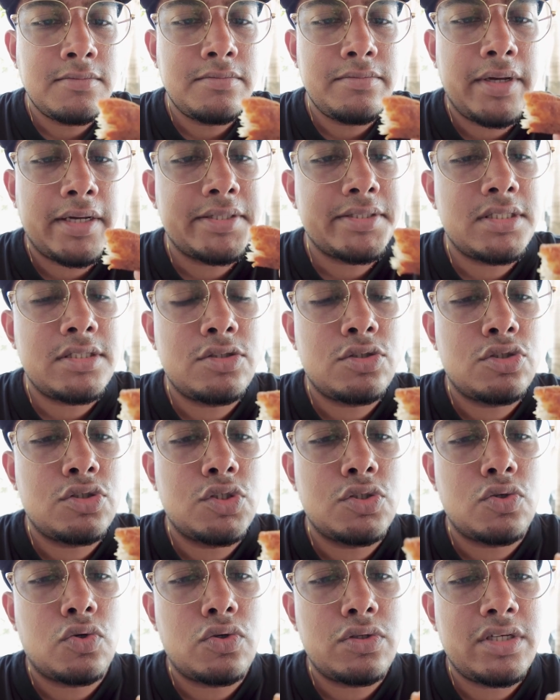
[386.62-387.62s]
makes it
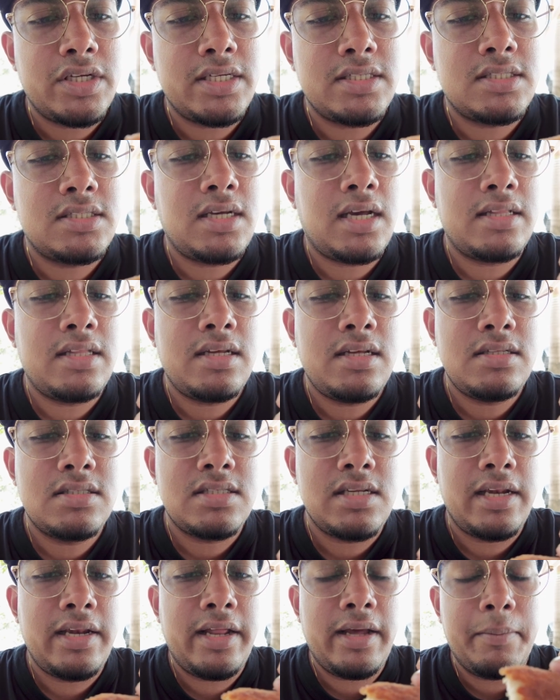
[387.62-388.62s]
so tasty. I think
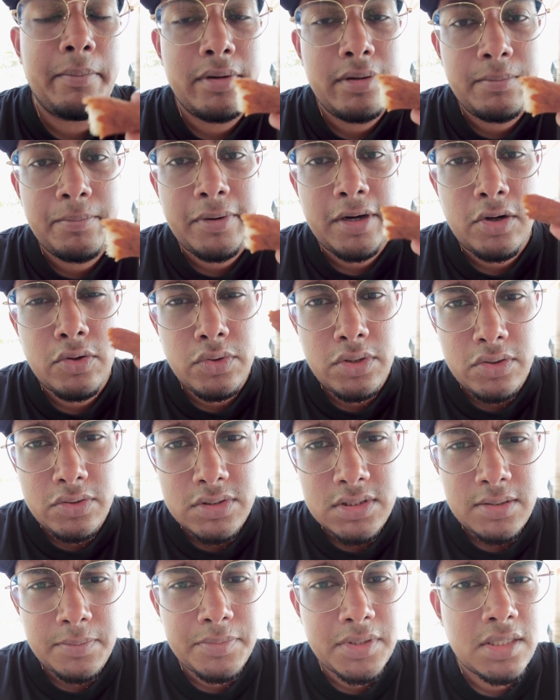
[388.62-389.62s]
it's lemon powder or
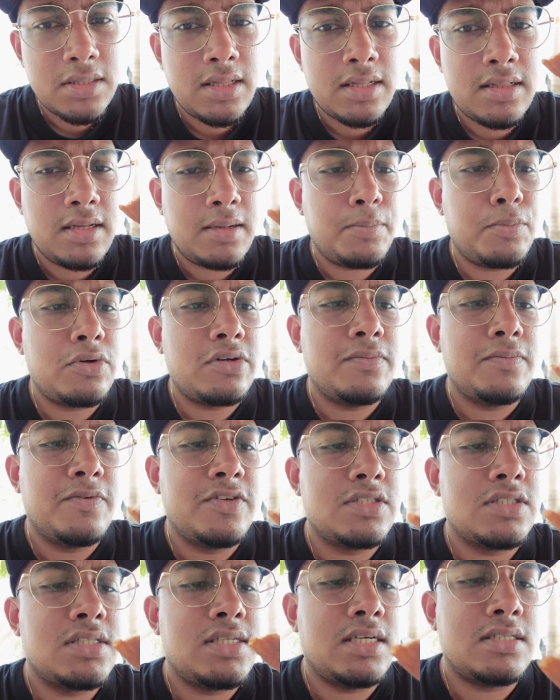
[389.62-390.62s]
something that they put
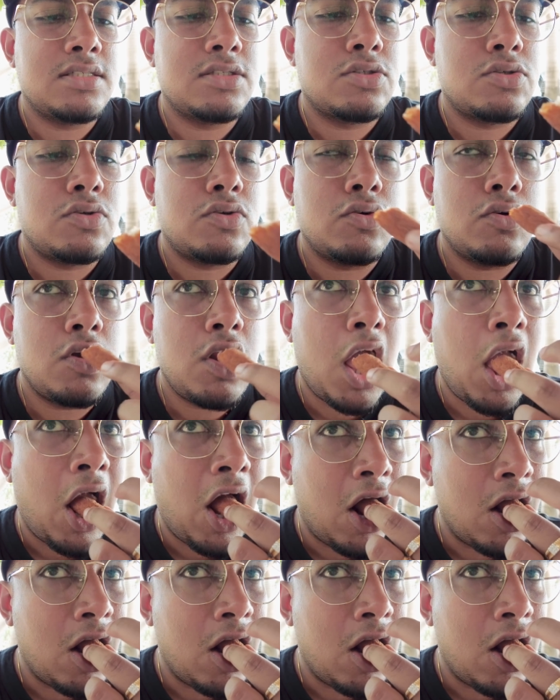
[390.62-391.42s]
which tastes so good.